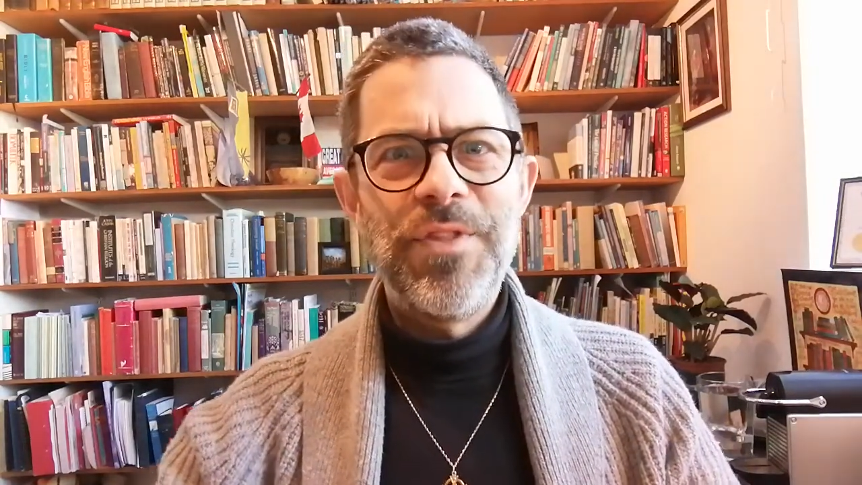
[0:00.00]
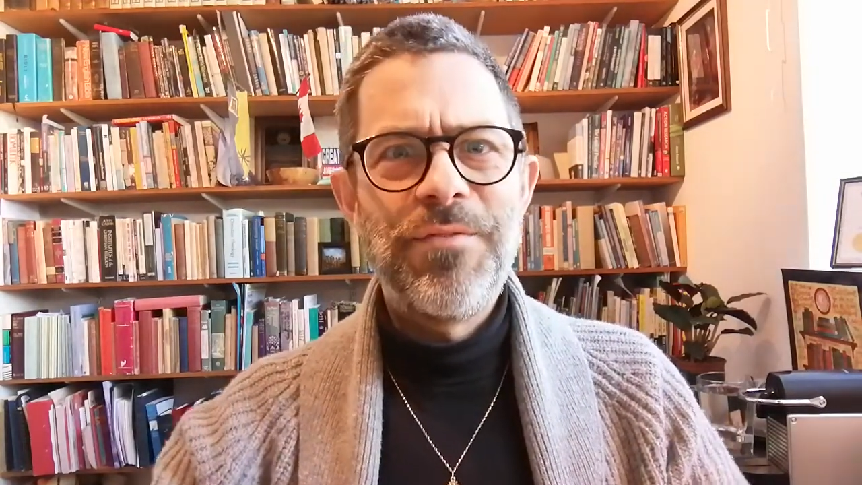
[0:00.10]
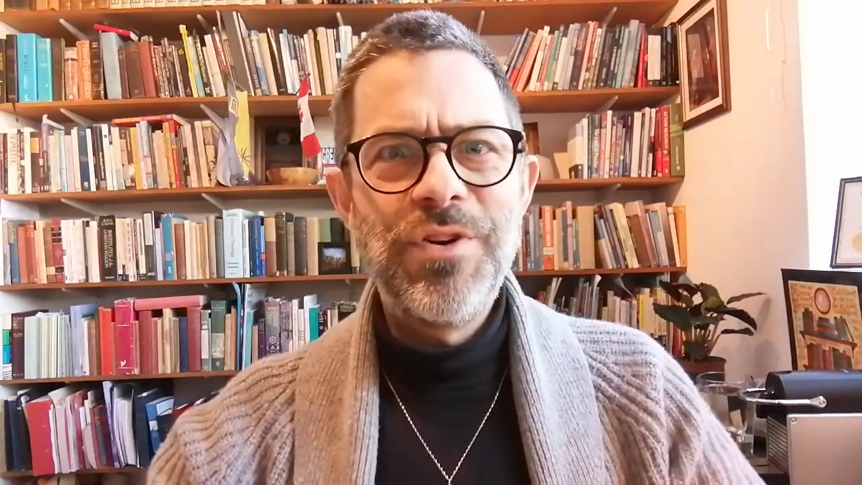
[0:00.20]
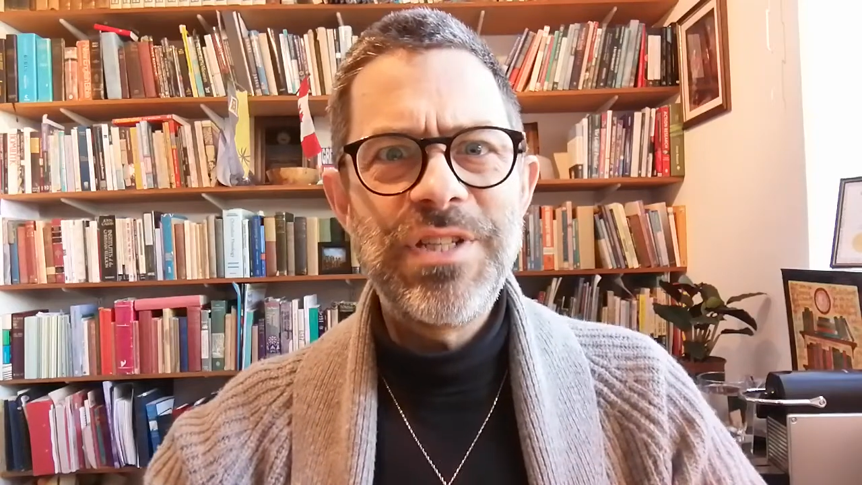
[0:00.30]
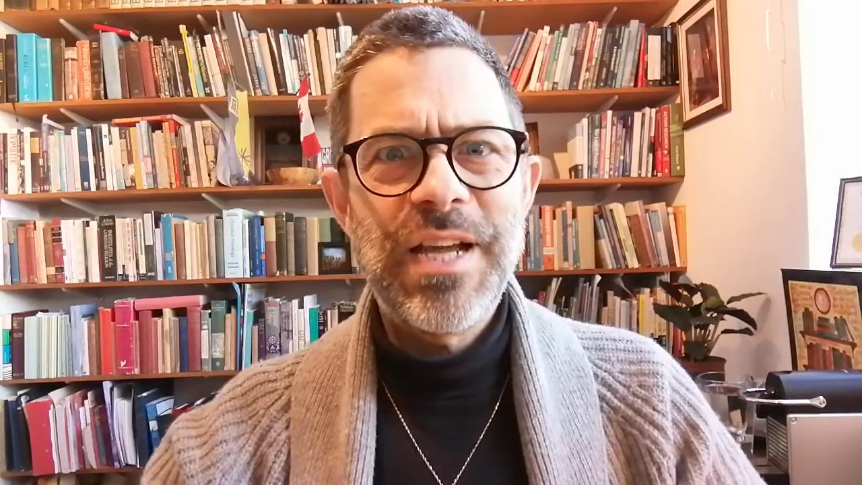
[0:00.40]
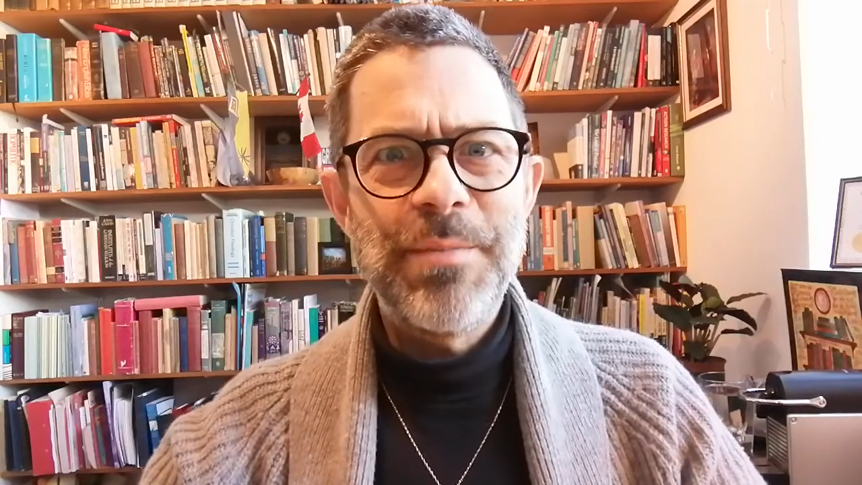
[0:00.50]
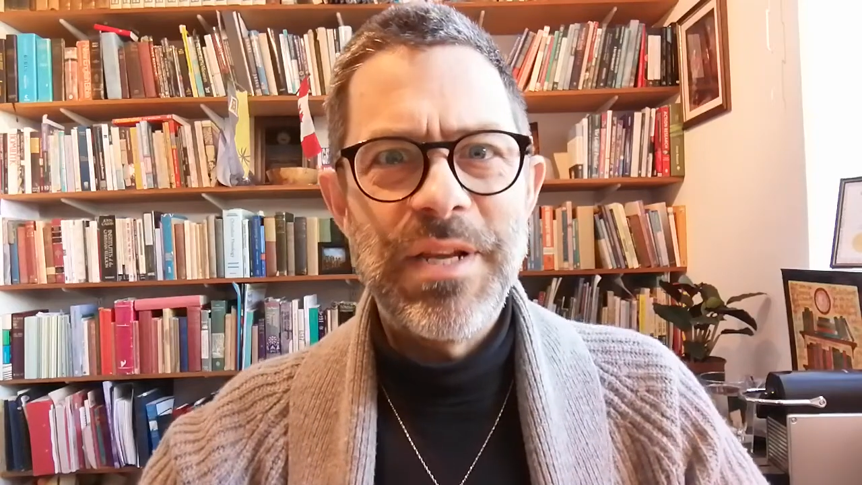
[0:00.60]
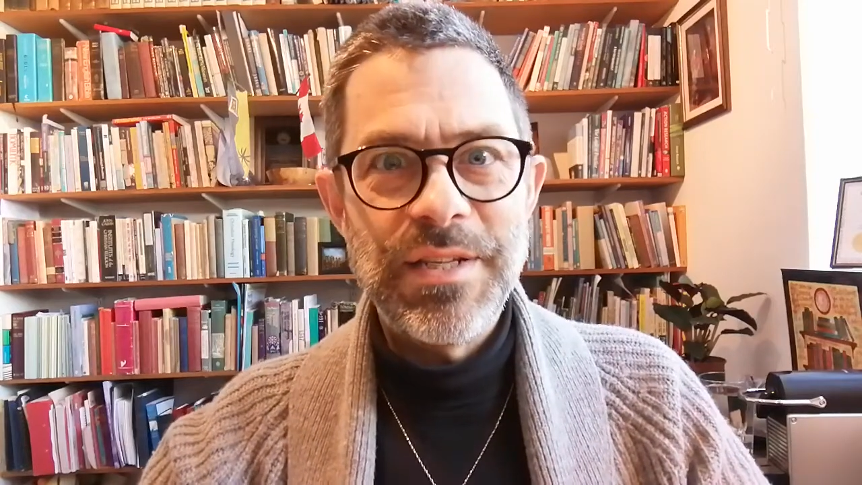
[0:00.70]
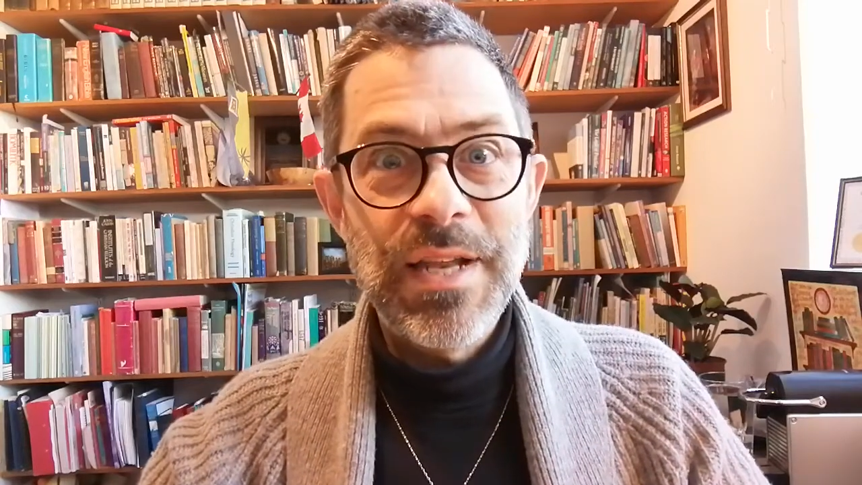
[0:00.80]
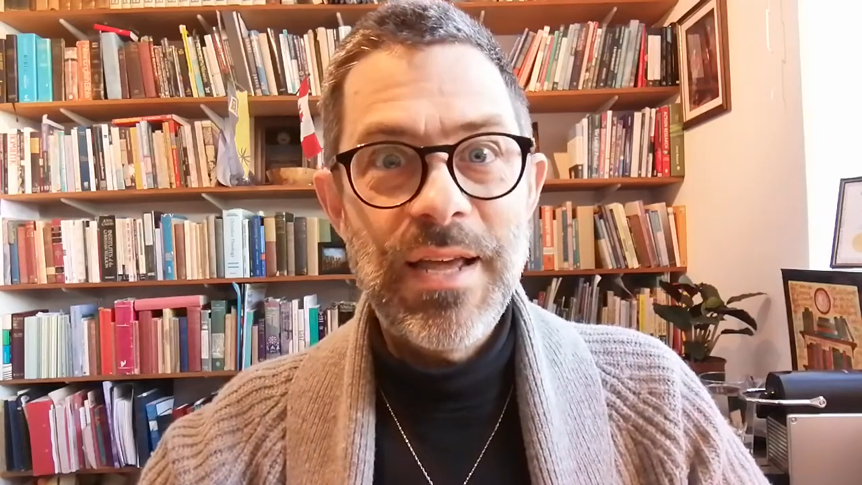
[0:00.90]
the first time
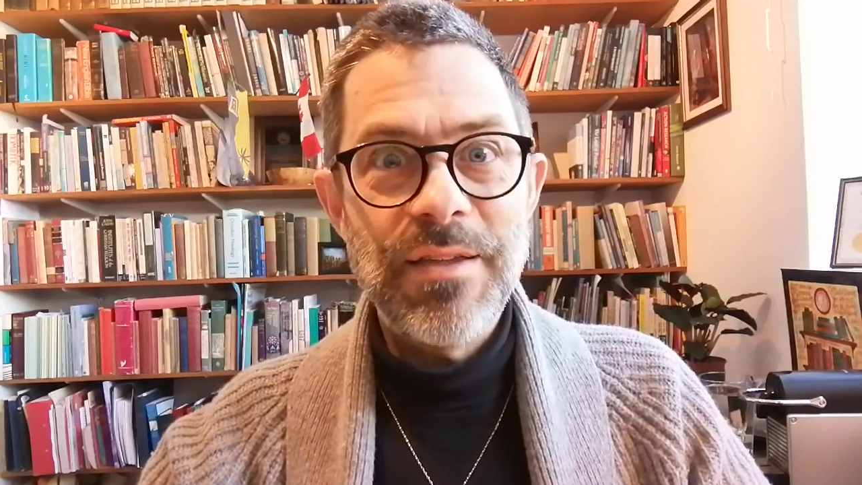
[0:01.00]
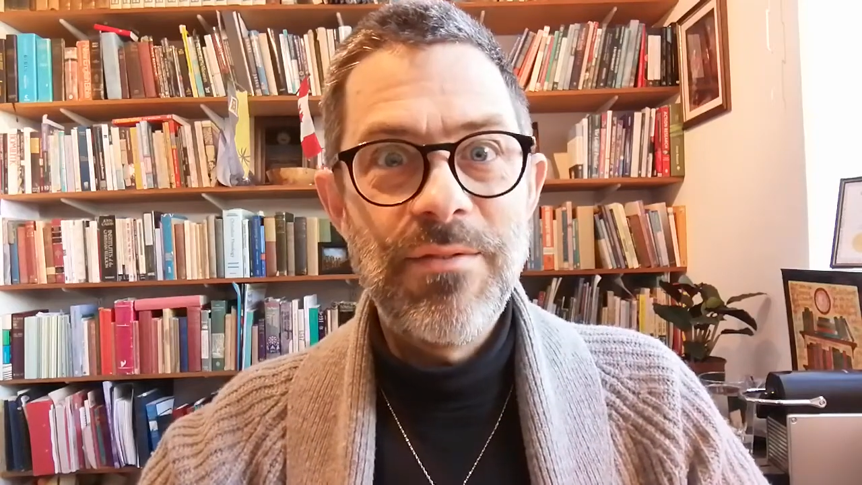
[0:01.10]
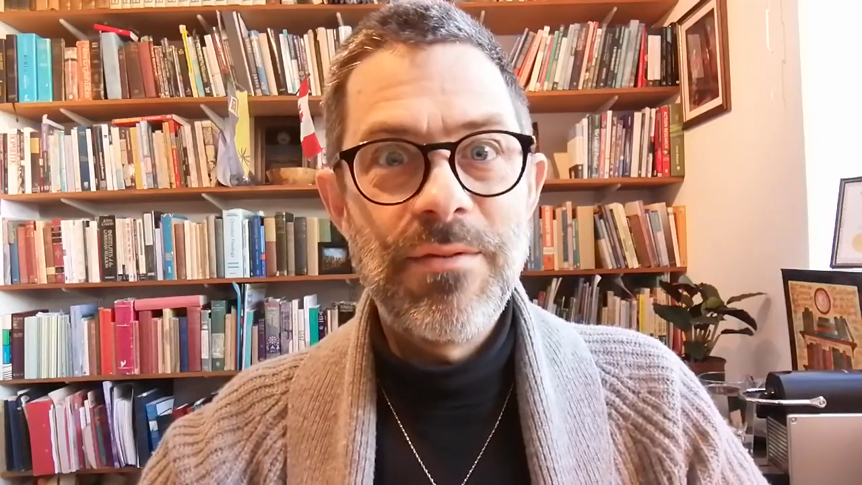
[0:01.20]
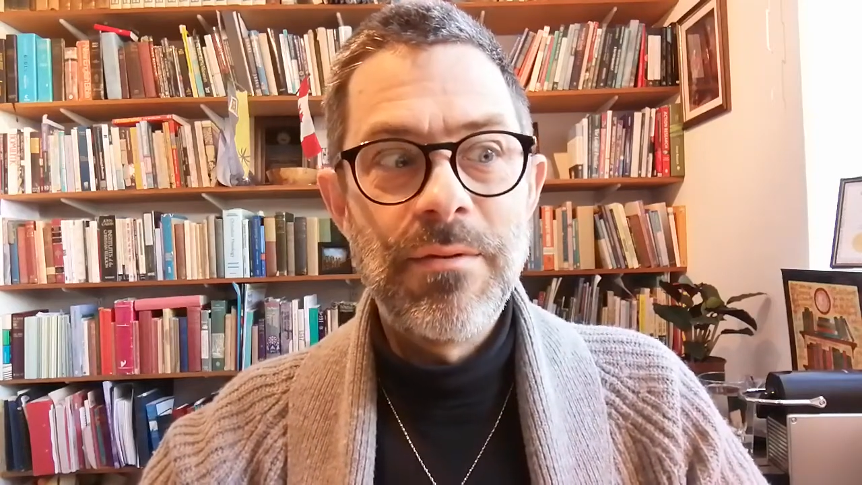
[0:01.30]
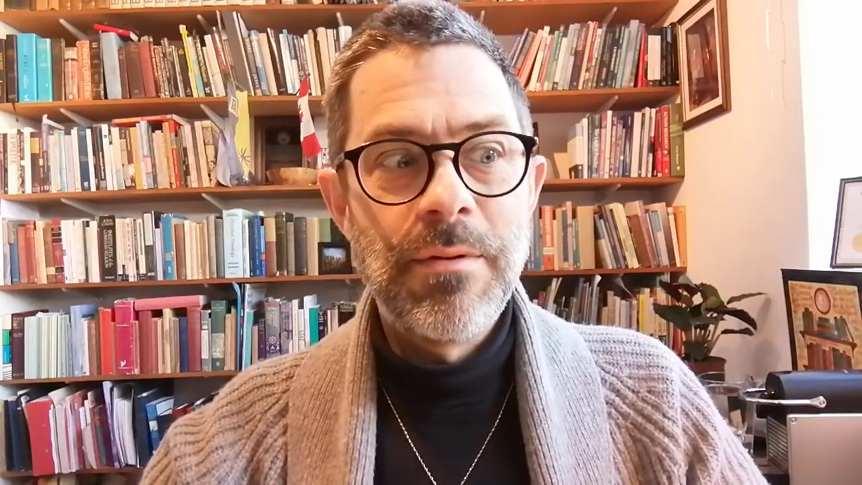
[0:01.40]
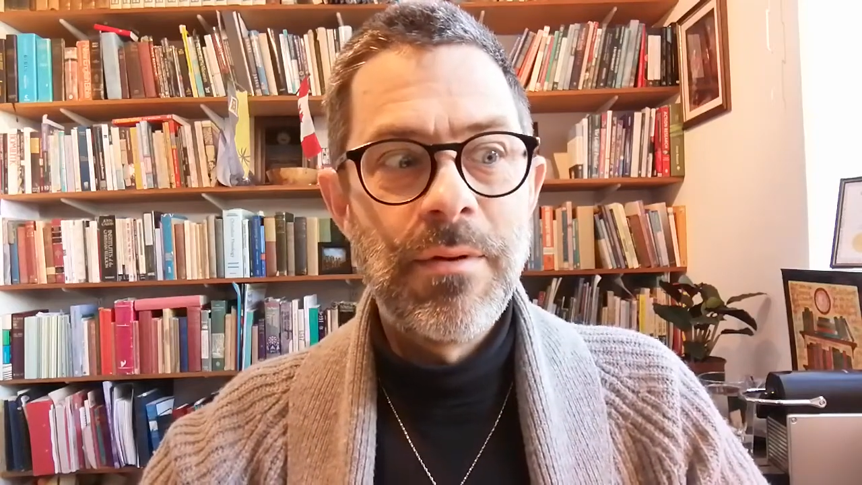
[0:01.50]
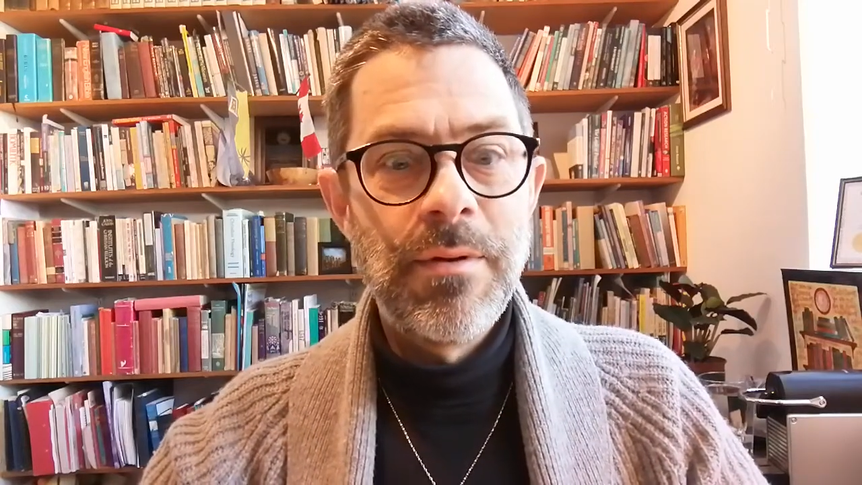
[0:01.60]
in his life,